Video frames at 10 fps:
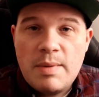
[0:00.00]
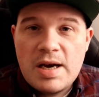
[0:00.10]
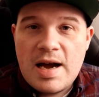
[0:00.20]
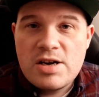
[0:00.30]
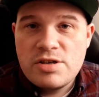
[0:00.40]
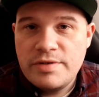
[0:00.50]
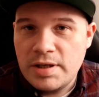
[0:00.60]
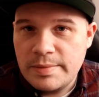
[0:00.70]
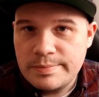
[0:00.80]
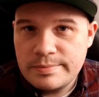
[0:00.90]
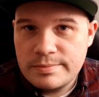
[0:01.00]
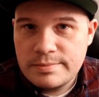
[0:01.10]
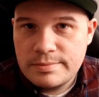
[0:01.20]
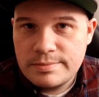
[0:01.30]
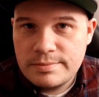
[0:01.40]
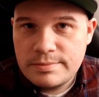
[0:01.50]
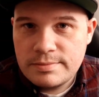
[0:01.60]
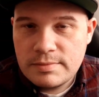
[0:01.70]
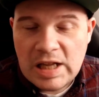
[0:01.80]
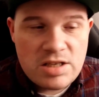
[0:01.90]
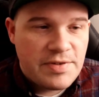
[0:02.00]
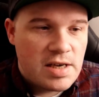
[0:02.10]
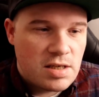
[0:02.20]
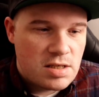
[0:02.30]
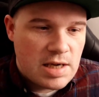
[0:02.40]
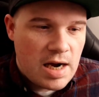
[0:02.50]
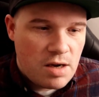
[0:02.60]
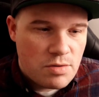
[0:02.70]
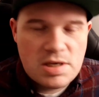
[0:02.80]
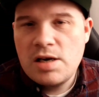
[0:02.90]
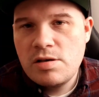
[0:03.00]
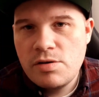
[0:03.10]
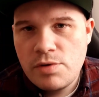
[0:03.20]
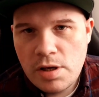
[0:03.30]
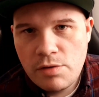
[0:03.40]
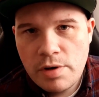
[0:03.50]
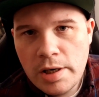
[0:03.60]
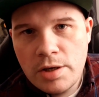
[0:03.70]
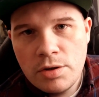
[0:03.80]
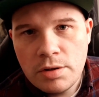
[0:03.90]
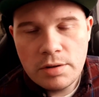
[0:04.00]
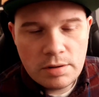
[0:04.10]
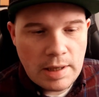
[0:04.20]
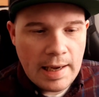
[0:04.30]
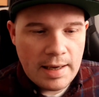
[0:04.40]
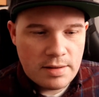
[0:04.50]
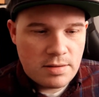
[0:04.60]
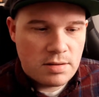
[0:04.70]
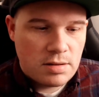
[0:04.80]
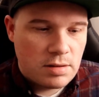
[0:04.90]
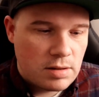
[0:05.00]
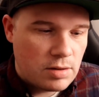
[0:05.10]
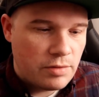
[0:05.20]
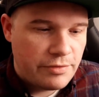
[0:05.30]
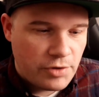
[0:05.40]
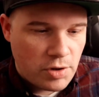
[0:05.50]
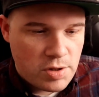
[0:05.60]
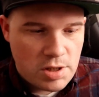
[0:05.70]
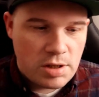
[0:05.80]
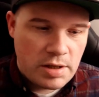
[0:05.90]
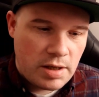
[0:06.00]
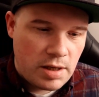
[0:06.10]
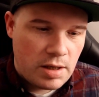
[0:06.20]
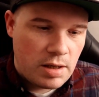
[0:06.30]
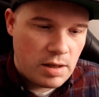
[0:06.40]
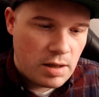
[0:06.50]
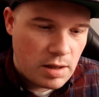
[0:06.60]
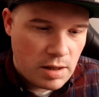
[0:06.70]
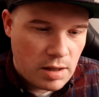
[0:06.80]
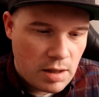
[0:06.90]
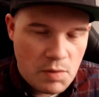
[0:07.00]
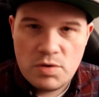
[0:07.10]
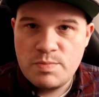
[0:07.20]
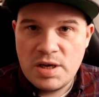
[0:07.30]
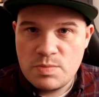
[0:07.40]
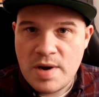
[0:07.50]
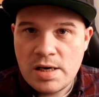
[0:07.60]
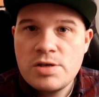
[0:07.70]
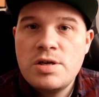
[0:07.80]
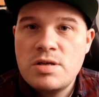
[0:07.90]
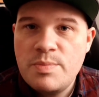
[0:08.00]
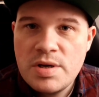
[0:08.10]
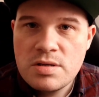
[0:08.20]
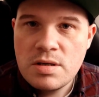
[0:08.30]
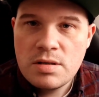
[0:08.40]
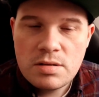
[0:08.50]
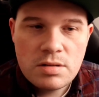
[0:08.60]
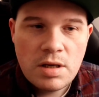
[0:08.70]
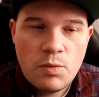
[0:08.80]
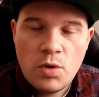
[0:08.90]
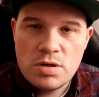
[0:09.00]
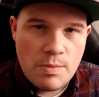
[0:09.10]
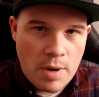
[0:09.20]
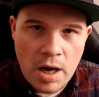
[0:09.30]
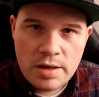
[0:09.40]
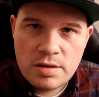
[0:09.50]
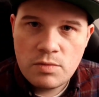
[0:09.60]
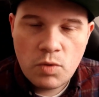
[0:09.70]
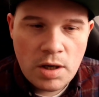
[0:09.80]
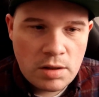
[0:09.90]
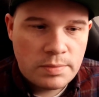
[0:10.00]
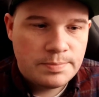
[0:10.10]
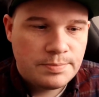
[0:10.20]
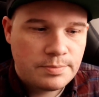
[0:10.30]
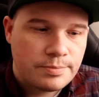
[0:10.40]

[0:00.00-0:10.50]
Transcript: they made a hash of it. Let's face it, Stadia was actually really, really good, and unfortunately, it was mismanaged as a business. It wasn't marketed well,